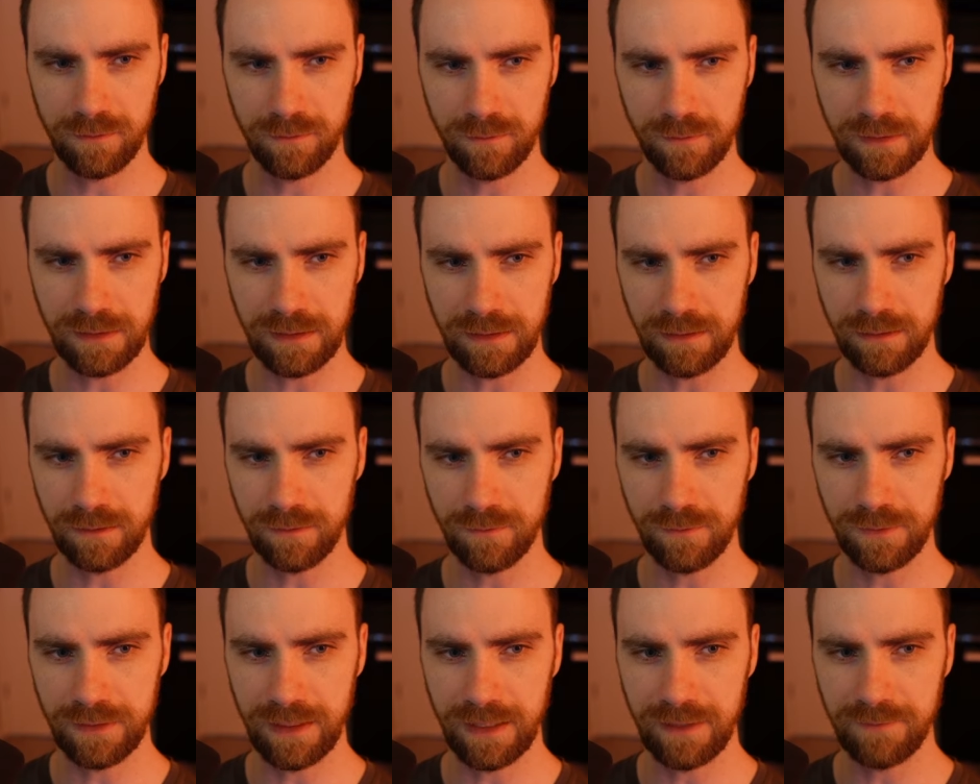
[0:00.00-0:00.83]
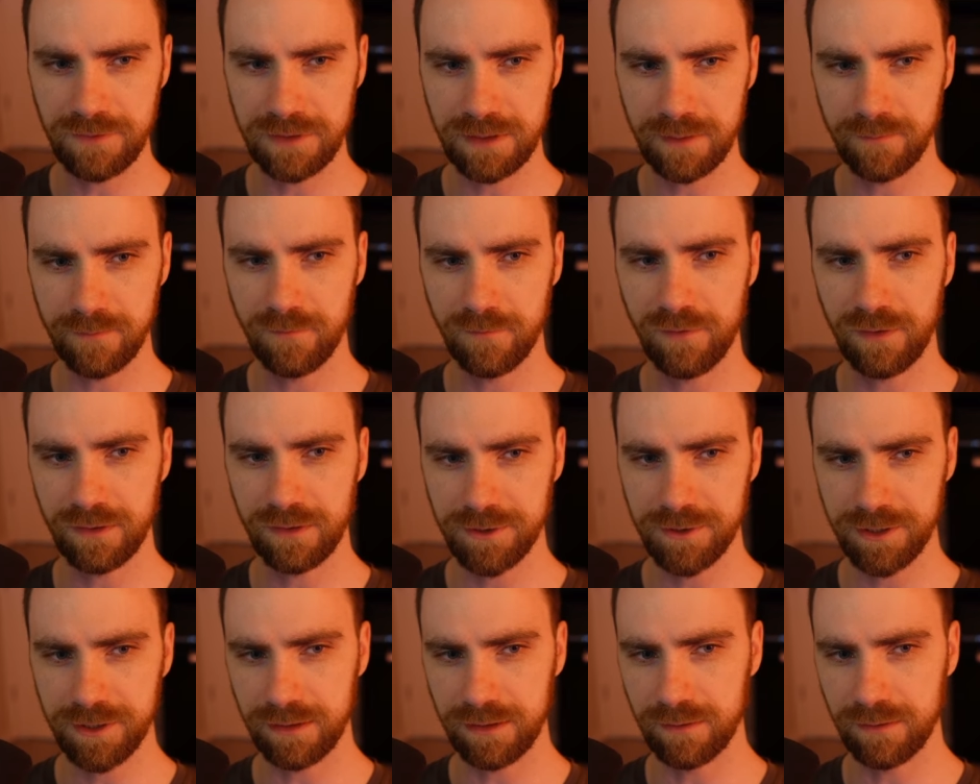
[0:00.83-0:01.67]
we have some
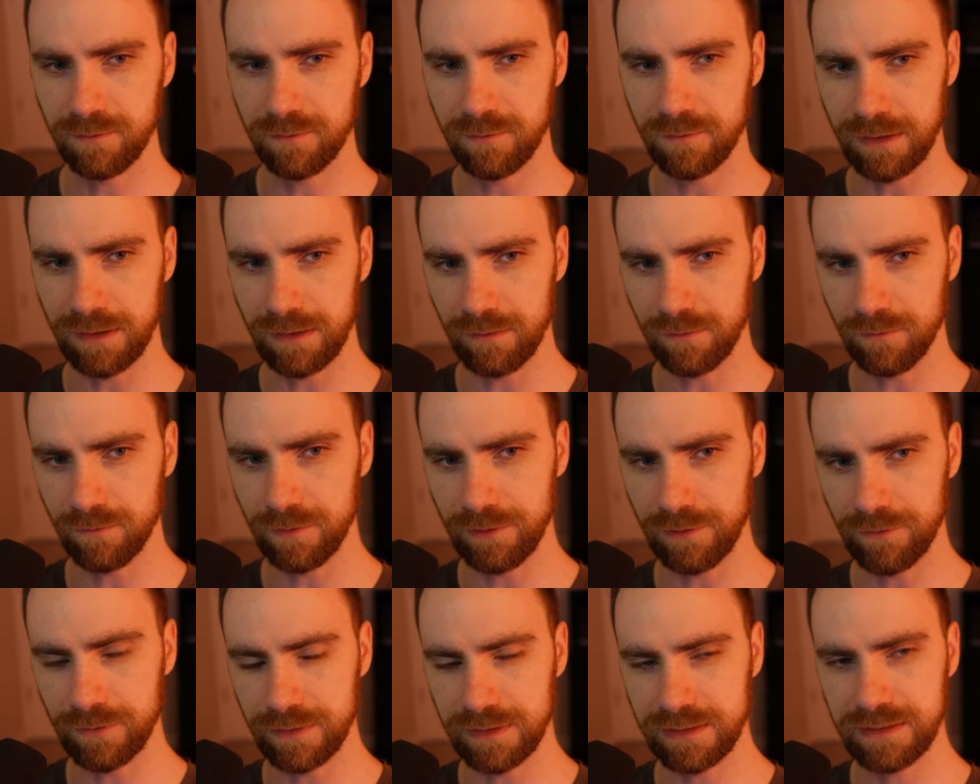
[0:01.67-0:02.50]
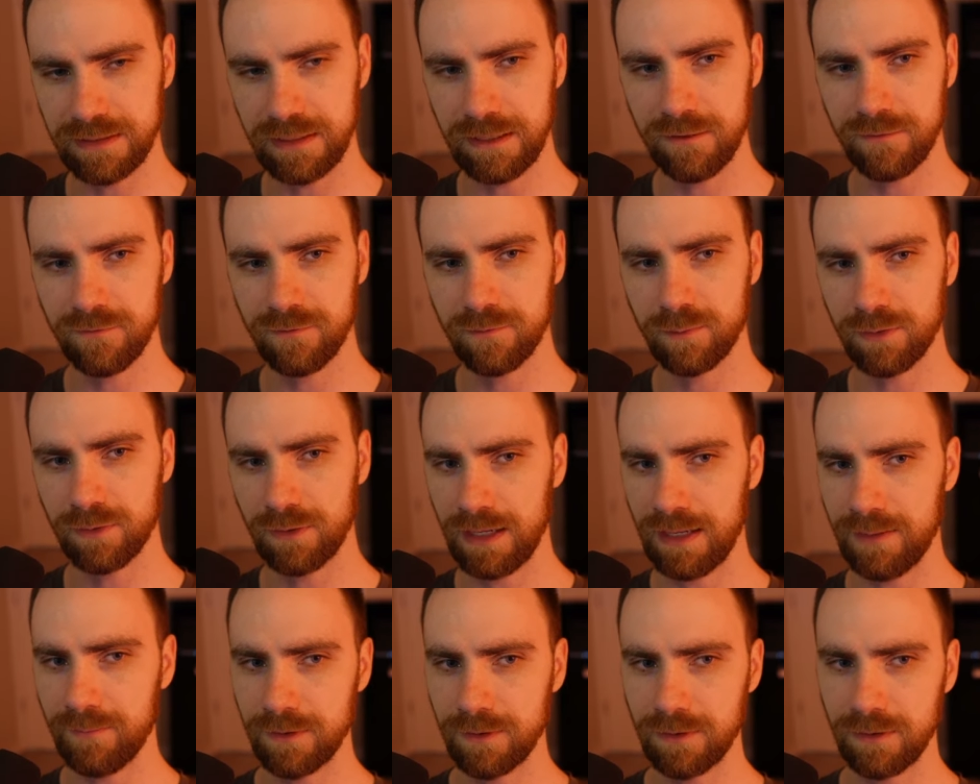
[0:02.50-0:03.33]
function, we receive
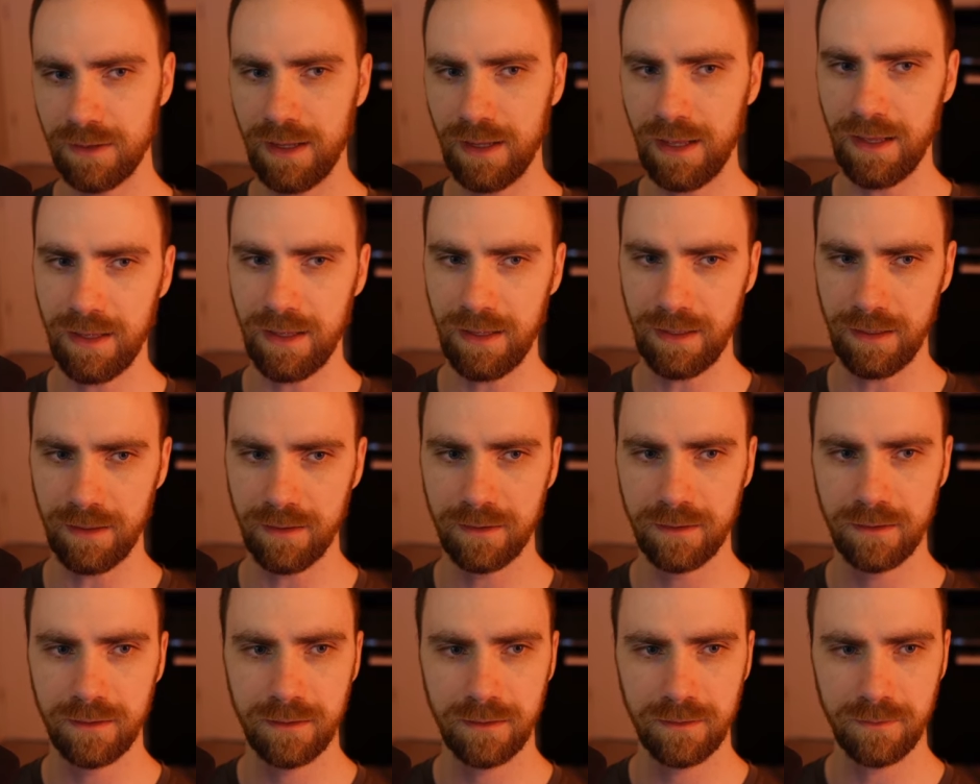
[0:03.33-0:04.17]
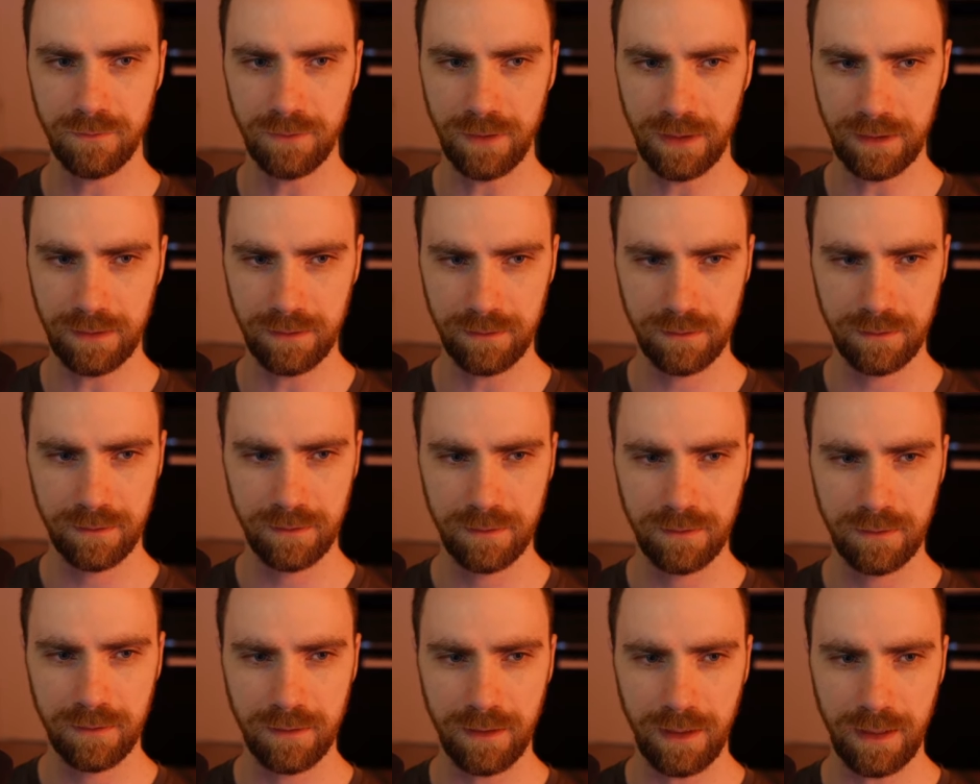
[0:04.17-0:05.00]
parameter A, right?
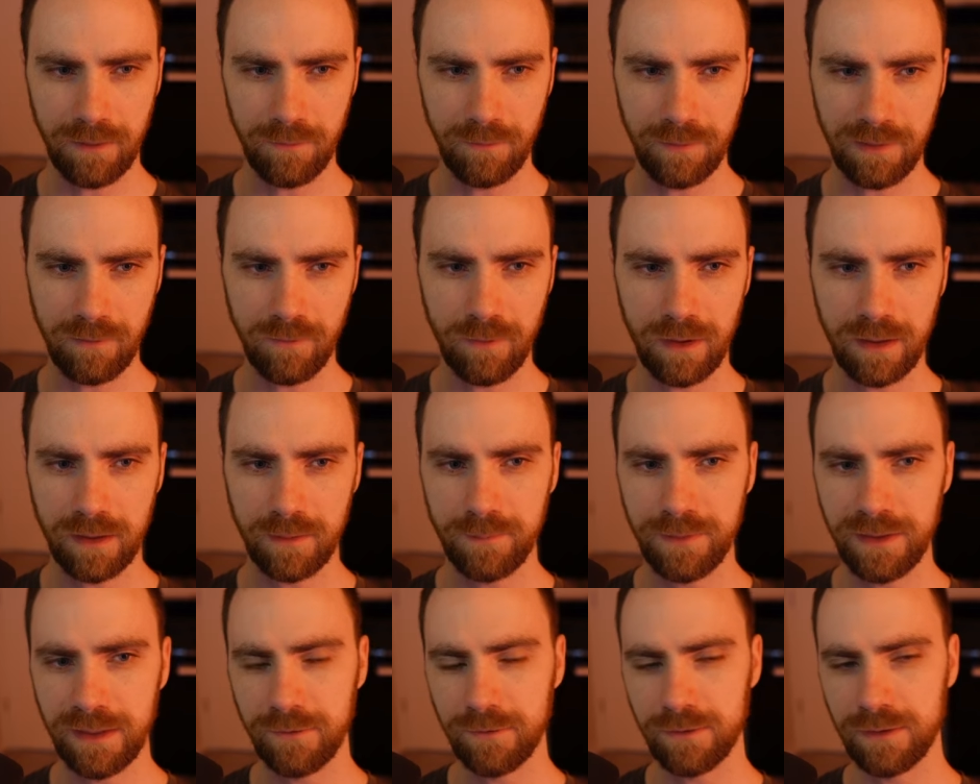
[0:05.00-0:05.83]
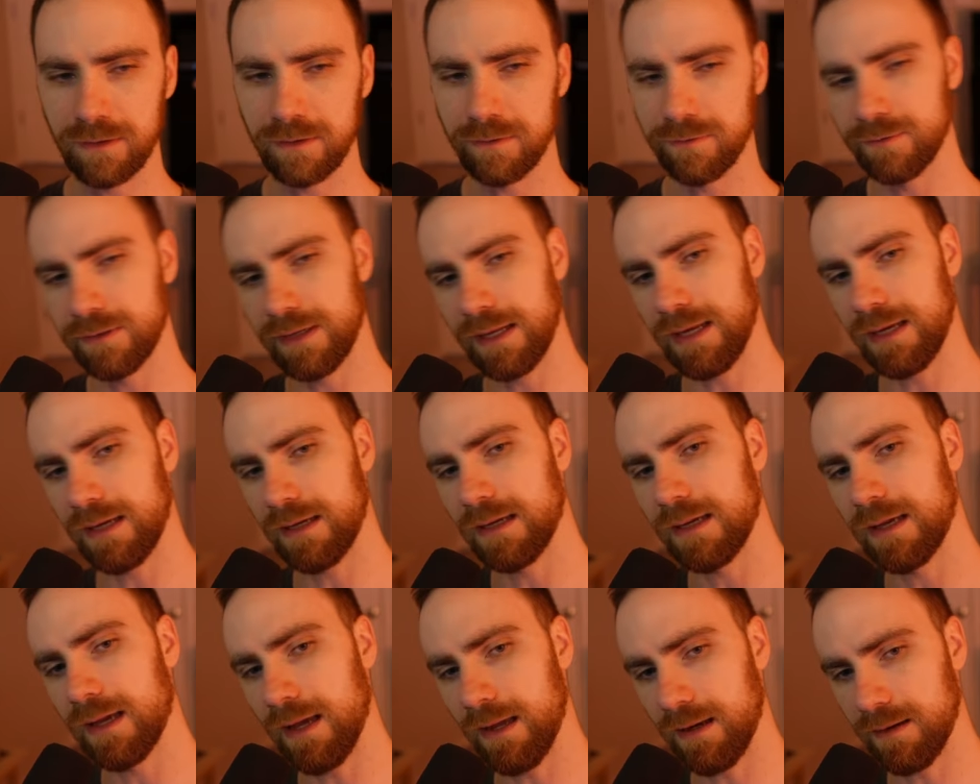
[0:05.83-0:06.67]
And we want to be able to do an A
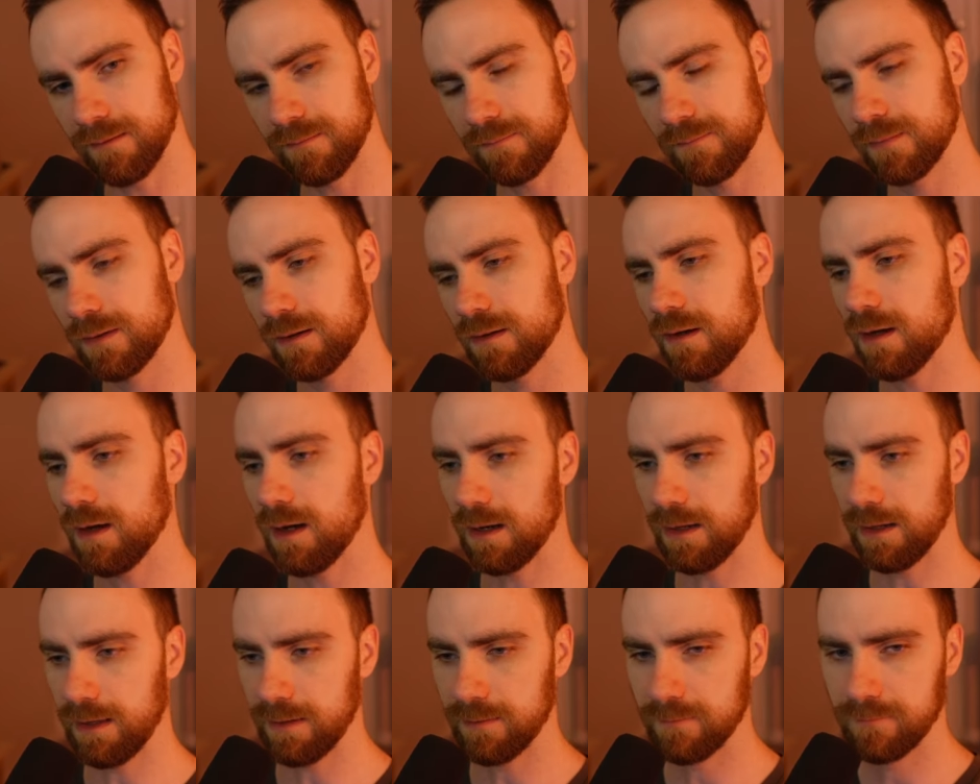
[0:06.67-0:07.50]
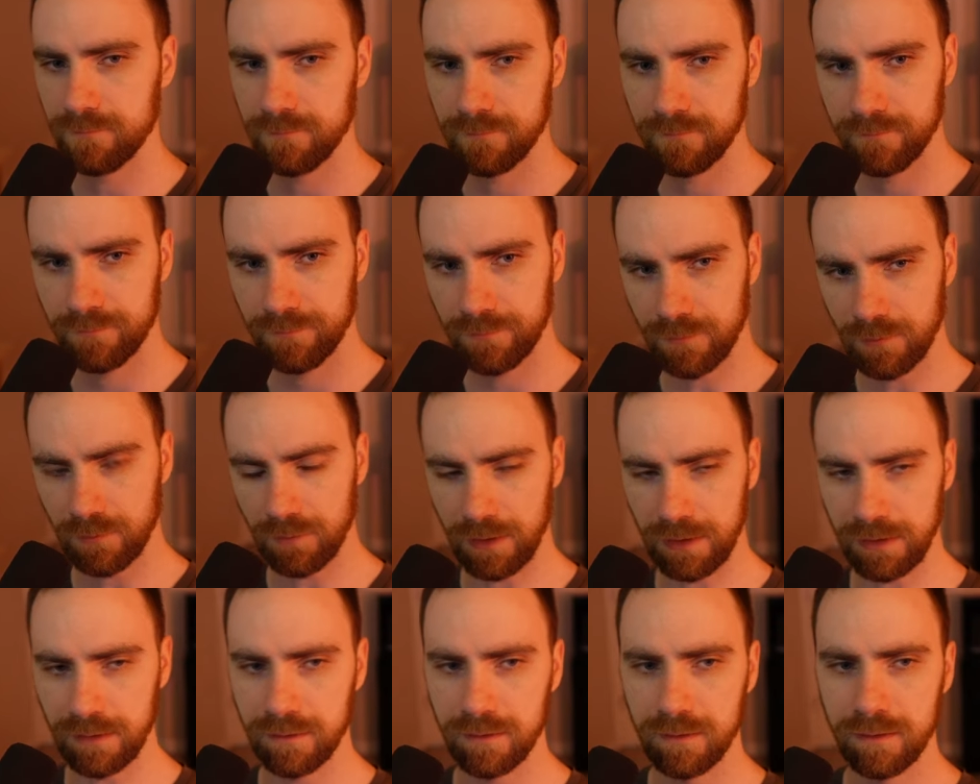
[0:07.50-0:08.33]
get on it,
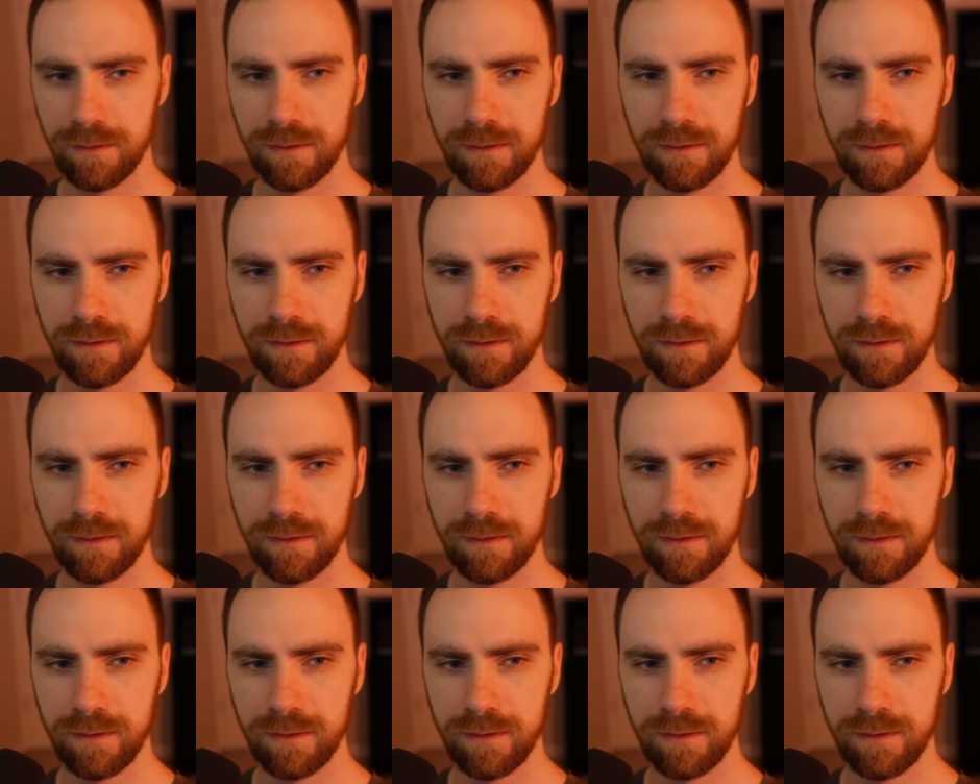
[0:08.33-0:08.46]
right?